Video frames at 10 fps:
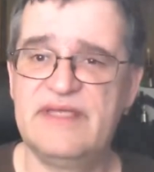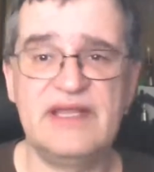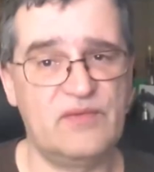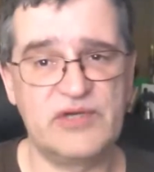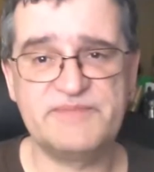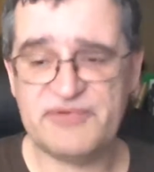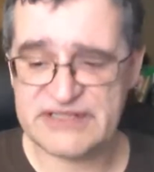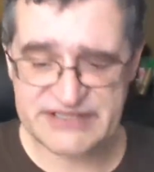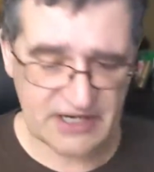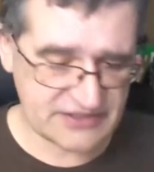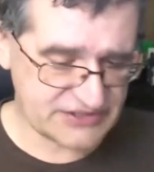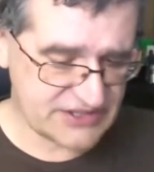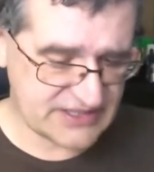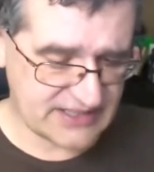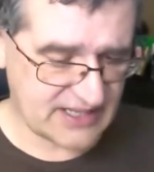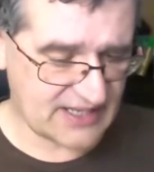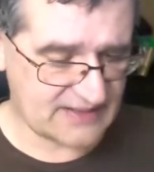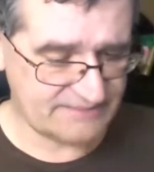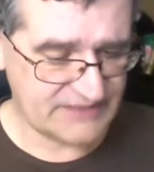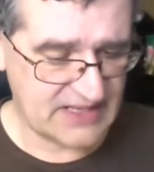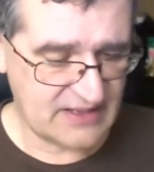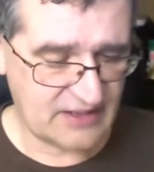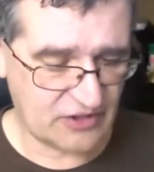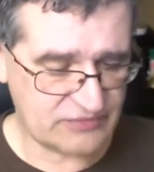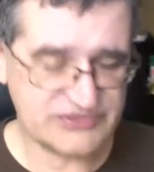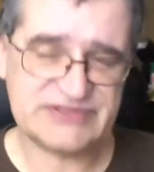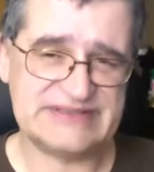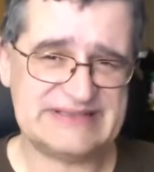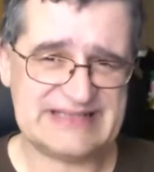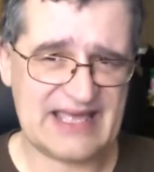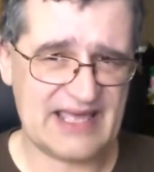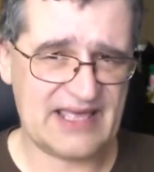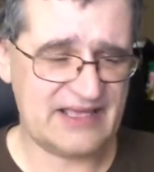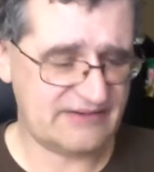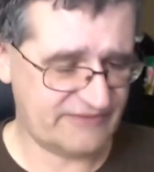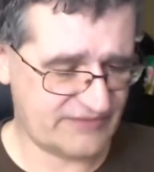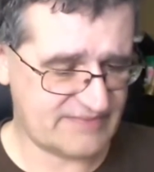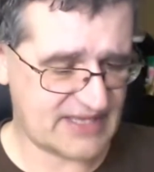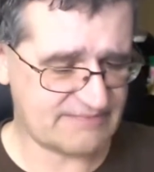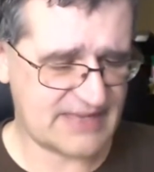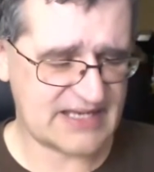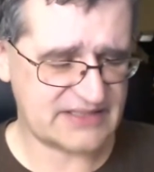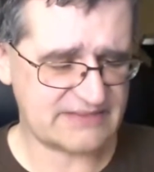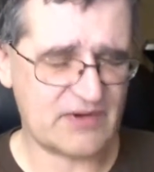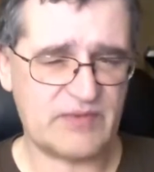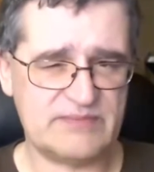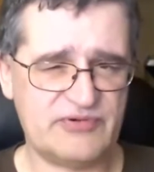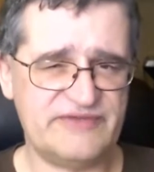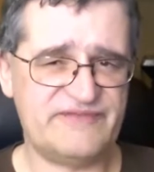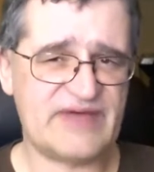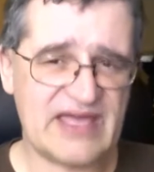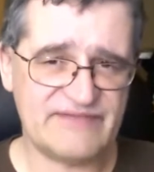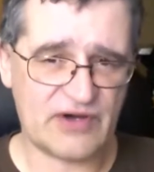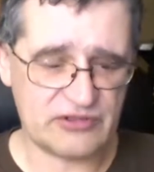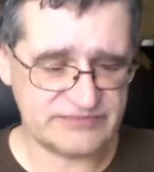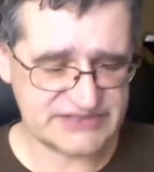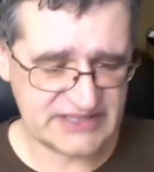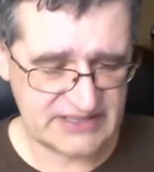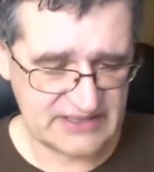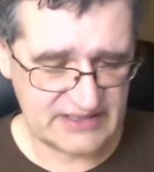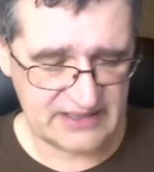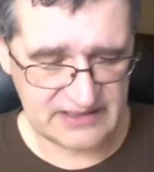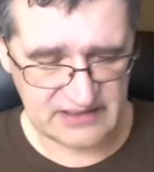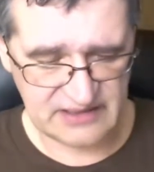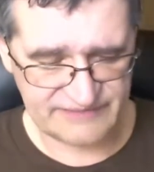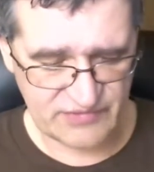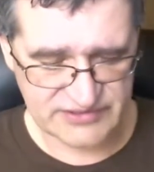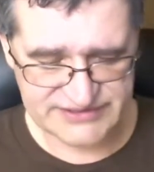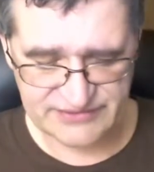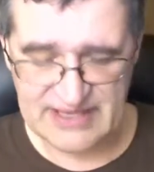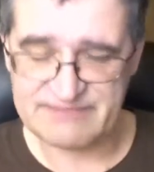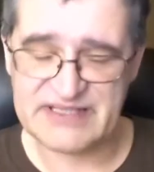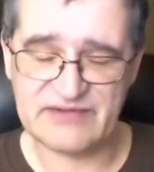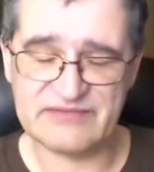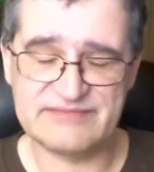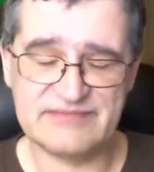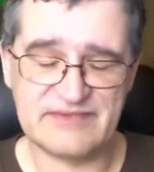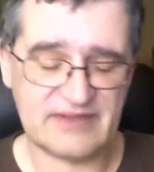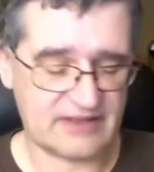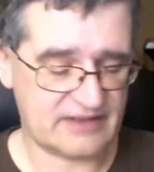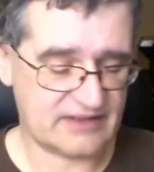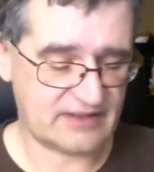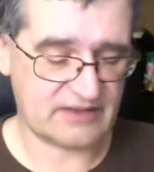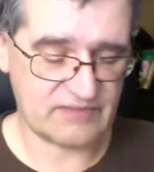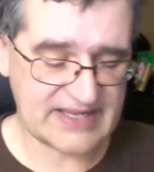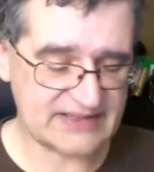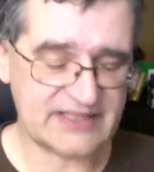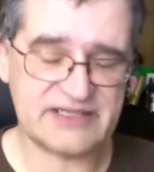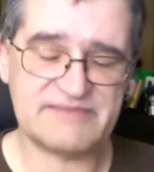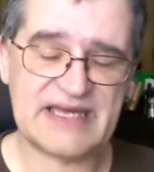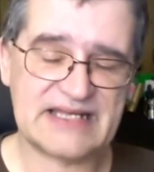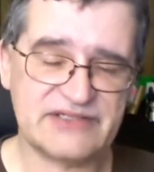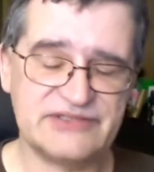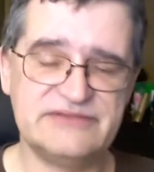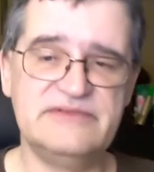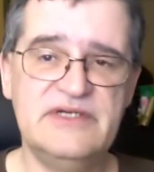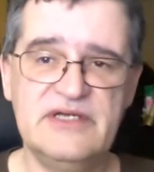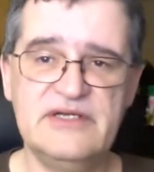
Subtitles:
That worked pretty darn good. Ohms are a little high for a mech mod, I think about 1.5 ohms, and then of course, so not being a regulated mod, I couldn't